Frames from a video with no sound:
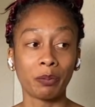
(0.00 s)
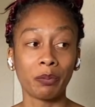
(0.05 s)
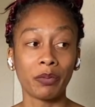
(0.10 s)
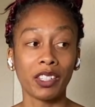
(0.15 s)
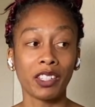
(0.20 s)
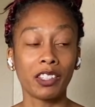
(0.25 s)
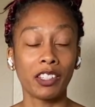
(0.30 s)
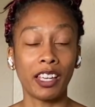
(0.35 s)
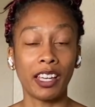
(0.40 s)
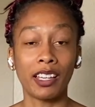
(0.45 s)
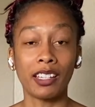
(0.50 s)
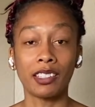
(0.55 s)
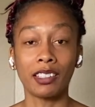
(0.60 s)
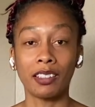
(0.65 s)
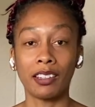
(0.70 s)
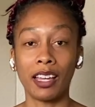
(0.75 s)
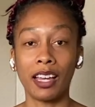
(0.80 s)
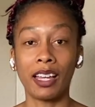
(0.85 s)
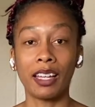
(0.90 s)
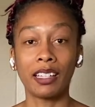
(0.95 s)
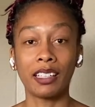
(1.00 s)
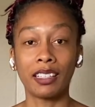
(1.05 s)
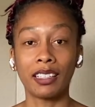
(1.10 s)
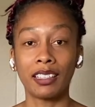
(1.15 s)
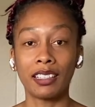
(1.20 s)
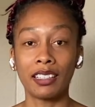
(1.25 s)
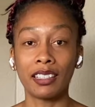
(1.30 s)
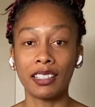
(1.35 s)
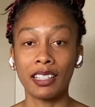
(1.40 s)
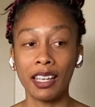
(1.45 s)
So that
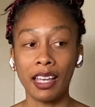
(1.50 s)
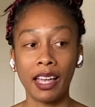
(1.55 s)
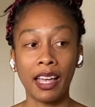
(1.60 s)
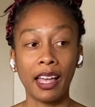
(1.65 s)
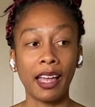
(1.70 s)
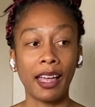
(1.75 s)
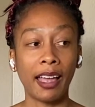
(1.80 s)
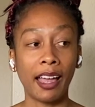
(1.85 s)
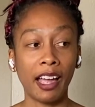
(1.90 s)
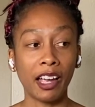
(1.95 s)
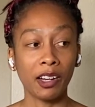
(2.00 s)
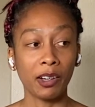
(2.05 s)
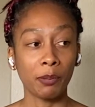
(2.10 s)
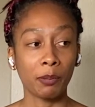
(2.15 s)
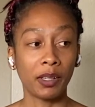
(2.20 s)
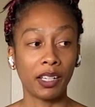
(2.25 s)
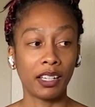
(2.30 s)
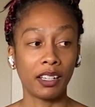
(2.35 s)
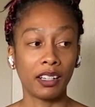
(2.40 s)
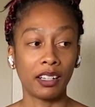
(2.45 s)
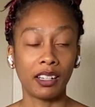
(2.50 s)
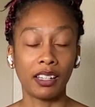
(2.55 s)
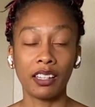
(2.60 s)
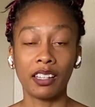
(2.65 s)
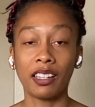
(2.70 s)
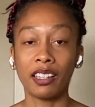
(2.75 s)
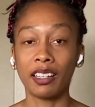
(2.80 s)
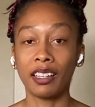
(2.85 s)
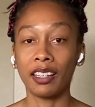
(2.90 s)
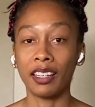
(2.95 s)
is Ackerman.
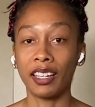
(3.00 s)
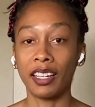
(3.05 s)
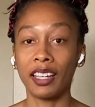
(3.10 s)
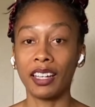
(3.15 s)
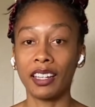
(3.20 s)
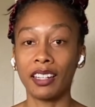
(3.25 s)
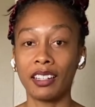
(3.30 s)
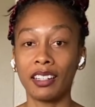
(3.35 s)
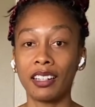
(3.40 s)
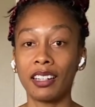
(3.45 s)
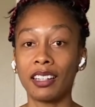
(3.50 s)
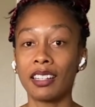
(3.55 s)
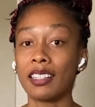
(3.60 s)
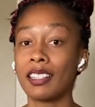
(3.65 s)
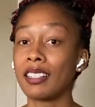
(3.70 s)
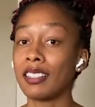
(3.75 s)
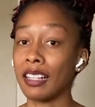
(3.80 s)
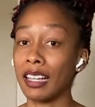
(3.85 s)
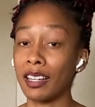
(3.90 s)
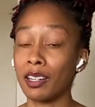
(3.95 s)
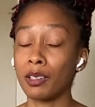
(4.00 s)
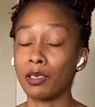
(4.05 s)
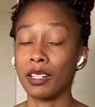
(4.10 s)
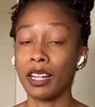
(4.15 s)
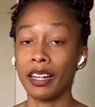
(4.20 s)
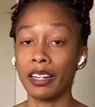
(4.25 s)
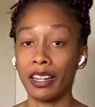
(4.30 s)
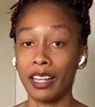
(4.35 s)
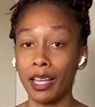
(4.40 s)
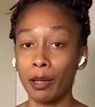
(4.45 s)
Again,
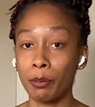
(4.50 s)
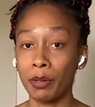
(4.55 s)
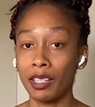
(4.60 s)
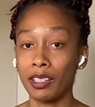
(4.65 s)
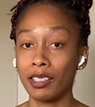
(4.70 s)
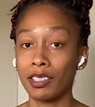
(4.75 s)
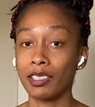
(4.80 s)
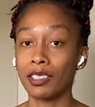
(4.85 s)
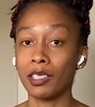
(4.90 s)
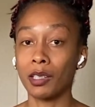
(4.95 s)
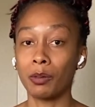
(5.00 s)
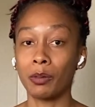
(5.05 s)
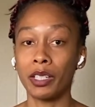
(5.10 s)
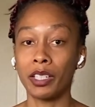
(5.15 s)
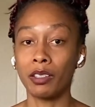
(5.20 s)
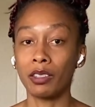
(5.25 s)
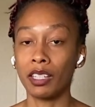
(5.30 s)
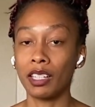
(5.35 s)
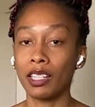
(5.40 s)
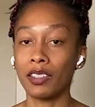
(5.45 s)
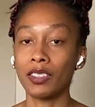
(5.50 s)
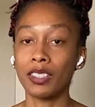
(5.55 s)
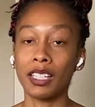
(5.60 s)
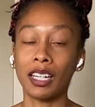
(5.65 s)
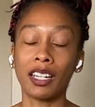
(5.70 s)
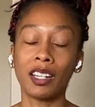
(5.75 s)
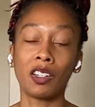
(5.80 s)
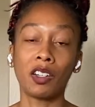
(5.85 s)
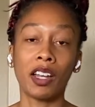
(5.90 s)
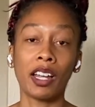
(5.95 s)
psychodynamic. So when you think of
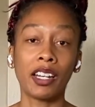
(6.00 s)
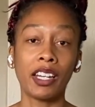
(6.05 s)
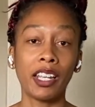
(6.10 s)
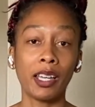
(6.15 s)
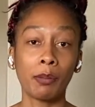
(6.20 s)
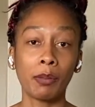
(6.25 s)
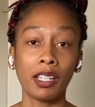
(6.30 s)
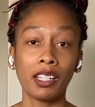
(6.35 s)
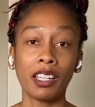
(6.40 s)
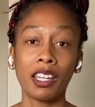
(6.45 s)
psychodynamic,